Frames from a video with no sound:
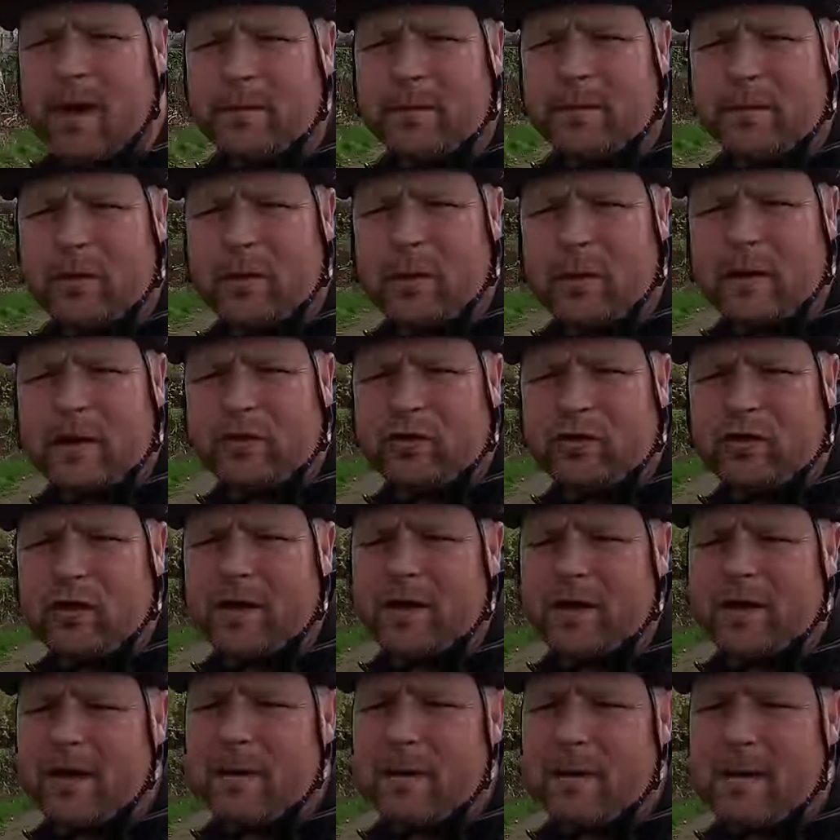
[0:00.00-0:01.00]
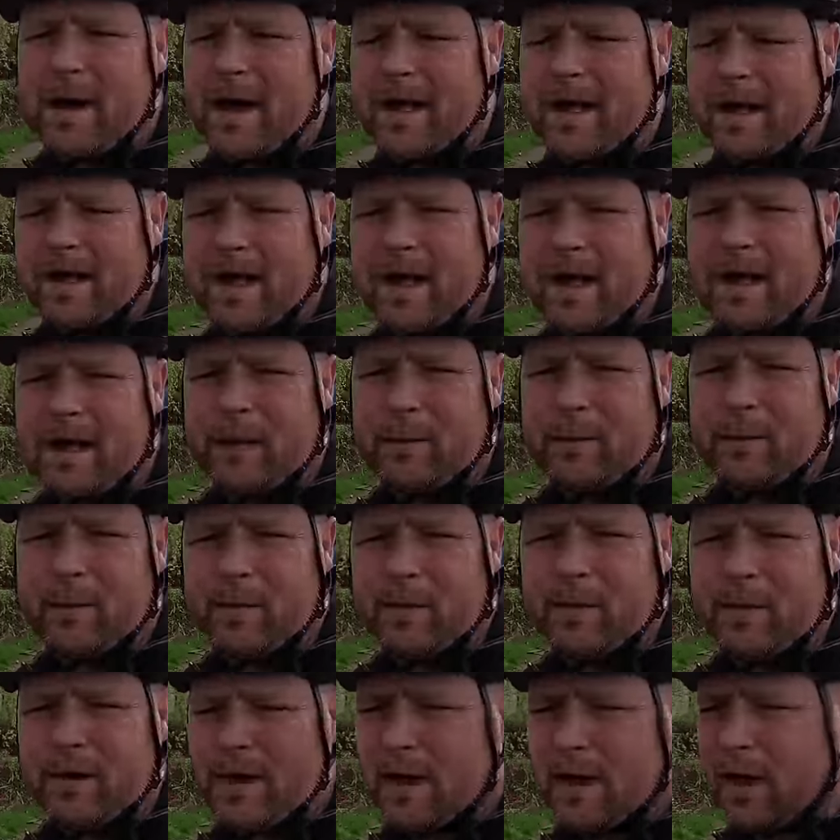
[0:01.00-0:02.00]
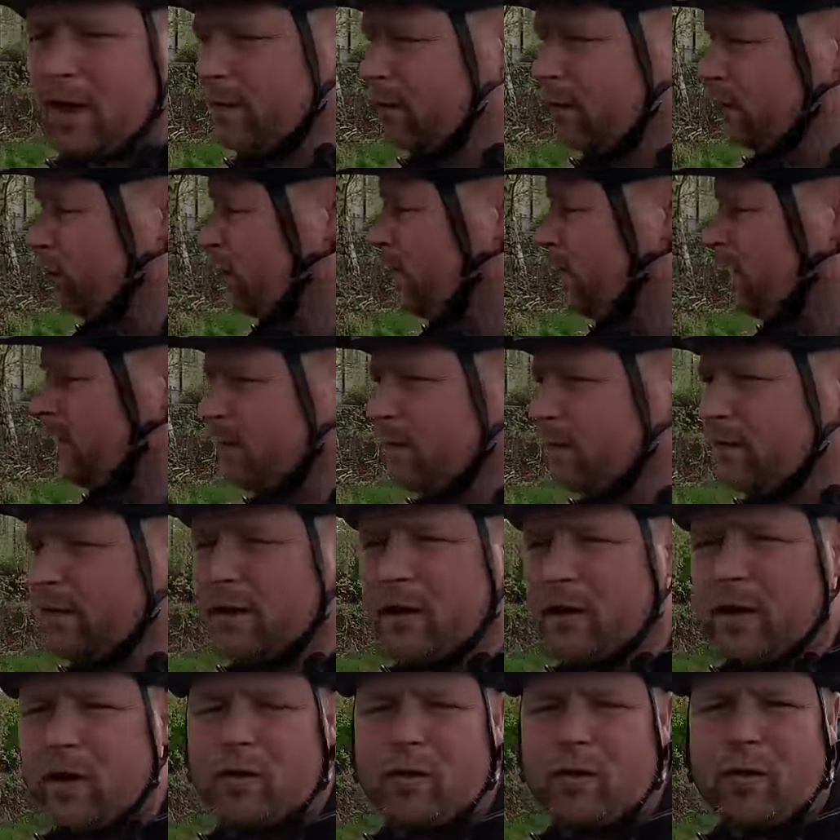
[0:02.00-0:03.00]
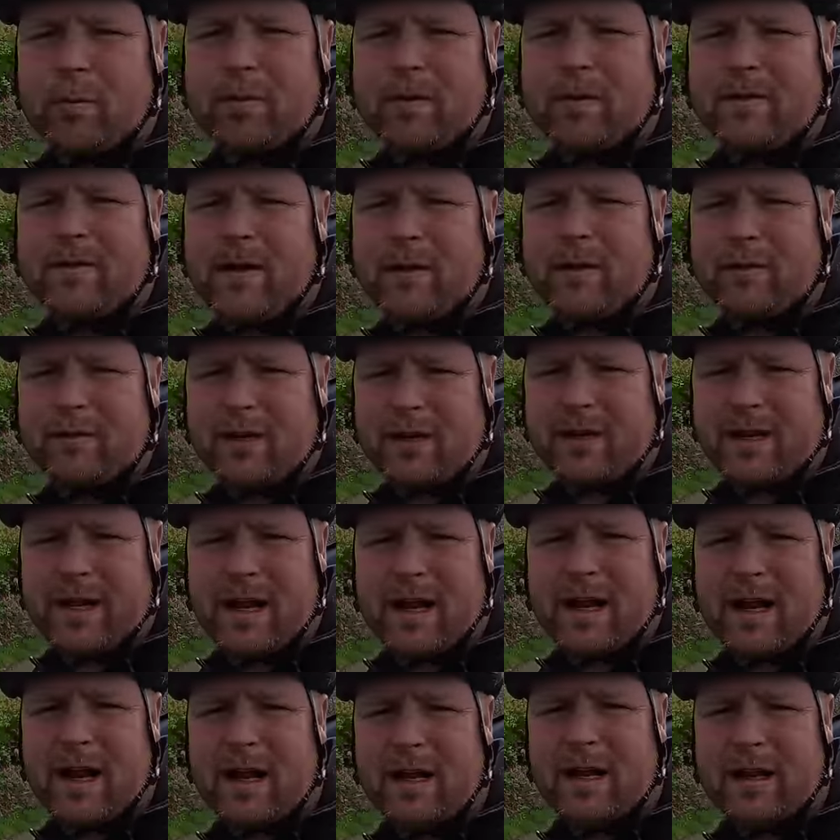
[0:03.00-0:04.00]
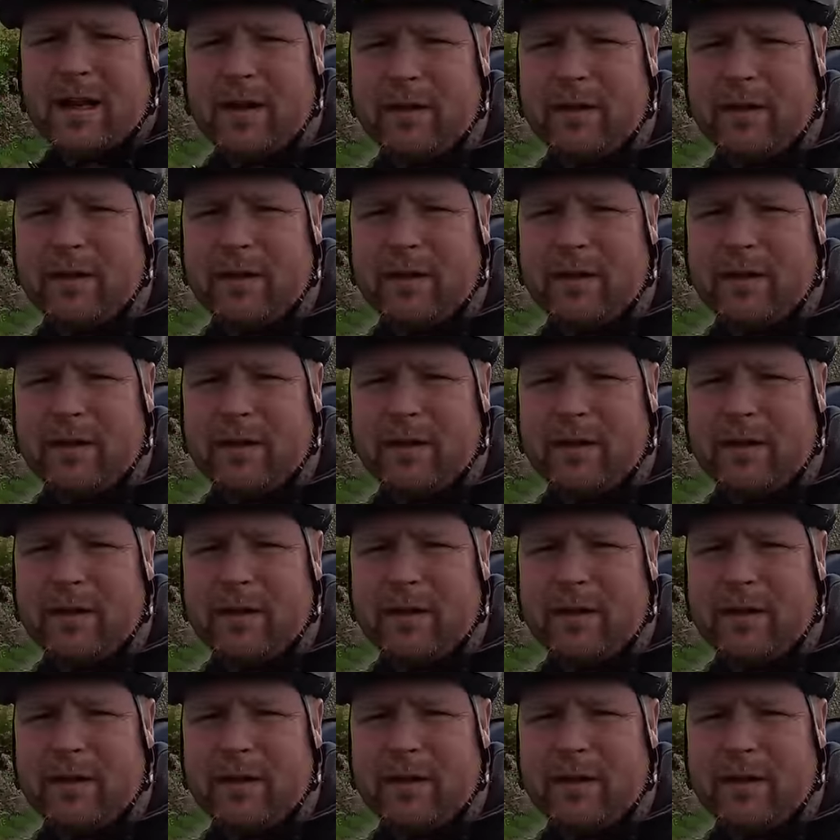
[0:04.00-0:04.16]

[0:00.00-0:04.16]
I'm going to quickly show the e-bike and then we're going to get on his way. So we've only got a couple of hours of daylight